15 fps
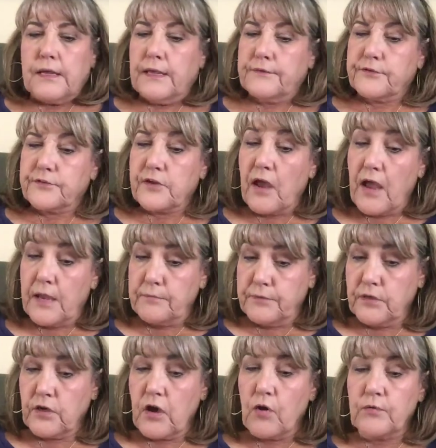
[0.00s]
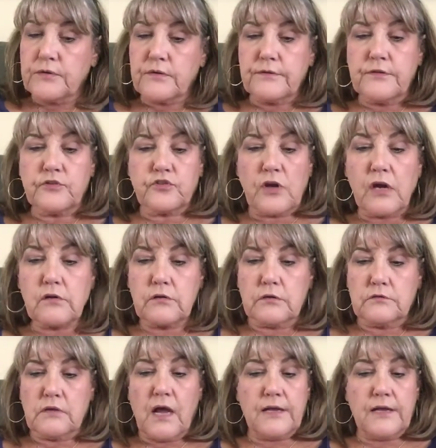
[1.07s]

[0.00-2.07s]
It's time to go into the jungle.